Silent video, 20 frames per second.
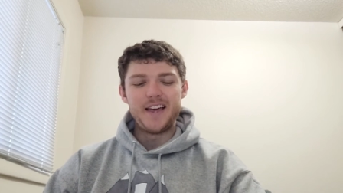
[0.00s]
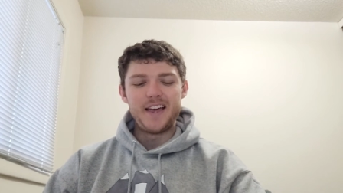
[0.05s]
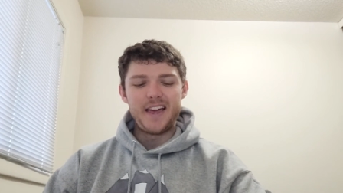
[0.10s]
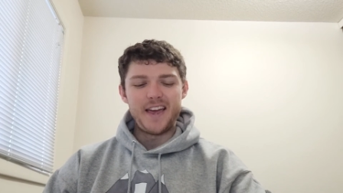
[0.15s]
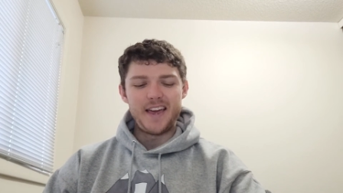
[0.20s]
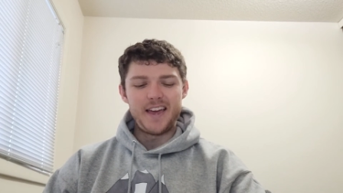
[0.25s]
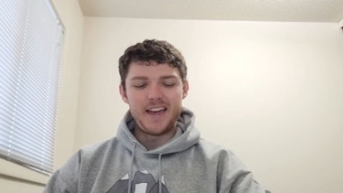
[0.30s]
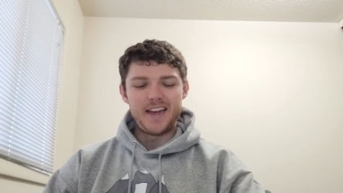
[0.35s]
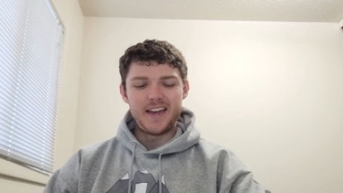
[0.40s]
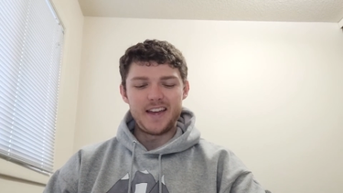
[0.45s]

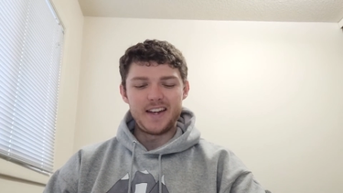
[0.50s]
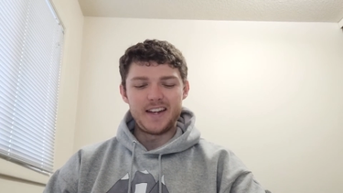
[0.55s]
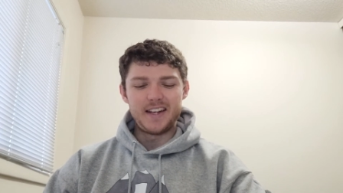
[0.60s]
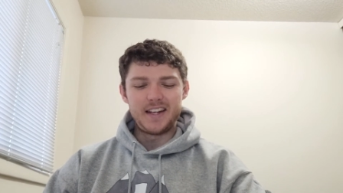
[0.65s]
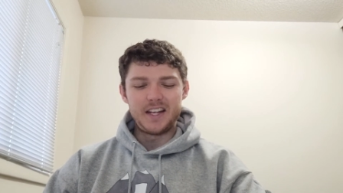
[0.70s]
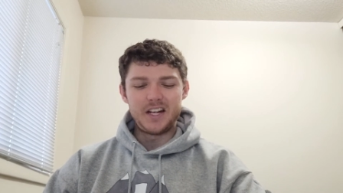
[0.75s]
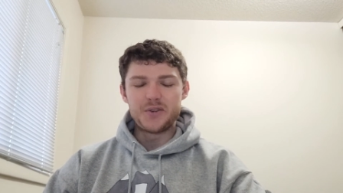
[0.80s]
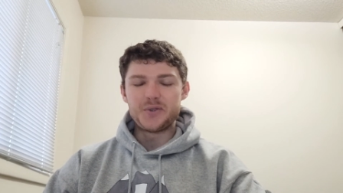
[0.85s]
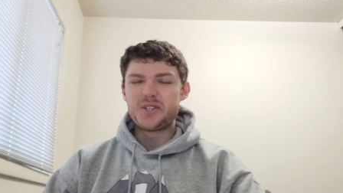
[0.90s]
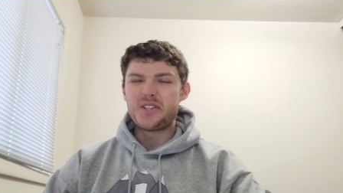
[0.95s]
And,
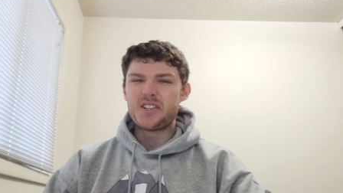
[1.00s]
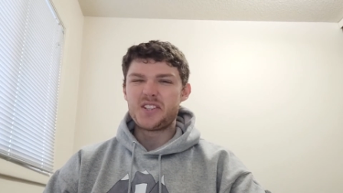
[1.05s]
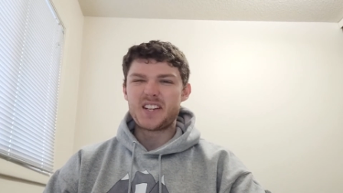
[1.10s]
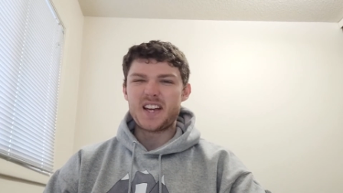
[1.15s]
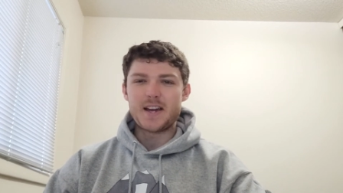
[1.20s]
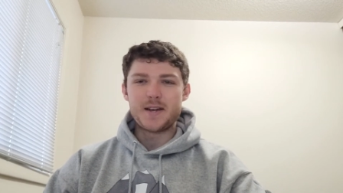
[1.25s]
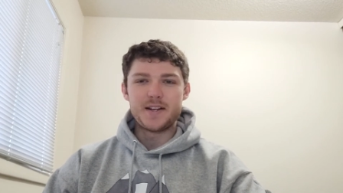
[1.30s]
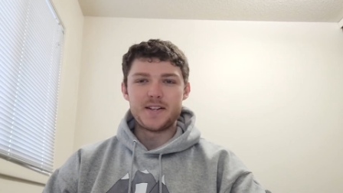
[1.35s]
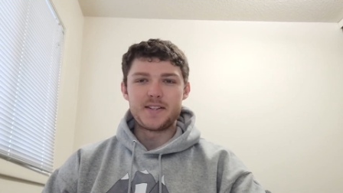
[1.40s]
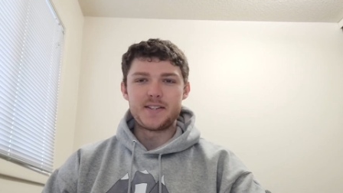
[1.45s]
it's just
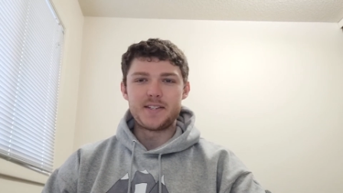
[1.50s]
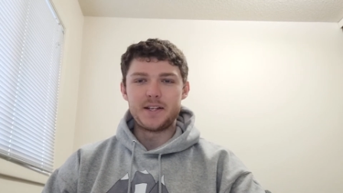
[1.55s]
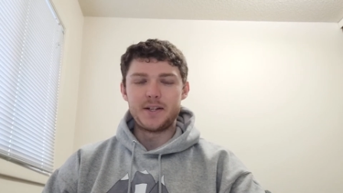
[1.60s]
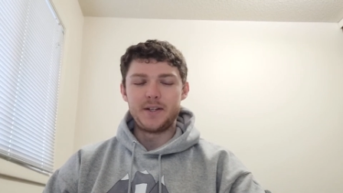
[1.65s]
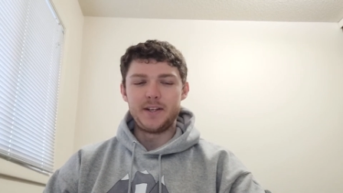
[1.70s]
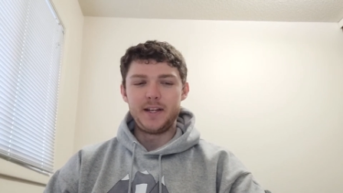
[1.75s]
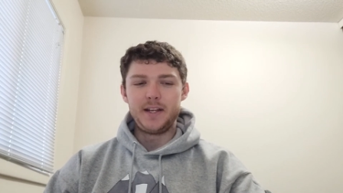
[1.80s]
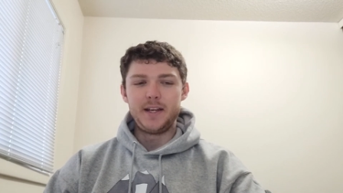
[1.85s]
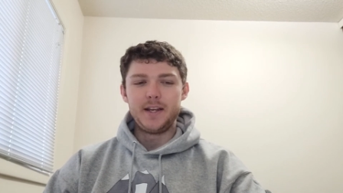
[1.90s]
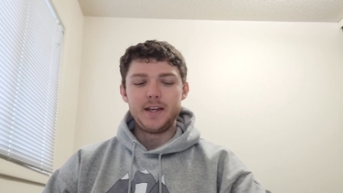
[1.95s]
kind of
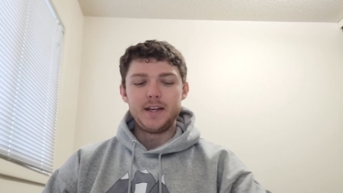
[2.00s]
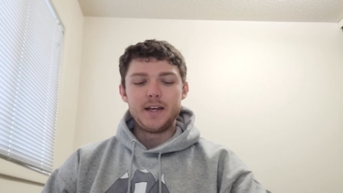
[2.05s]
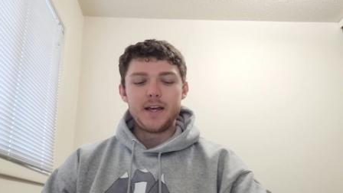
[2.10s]
silly.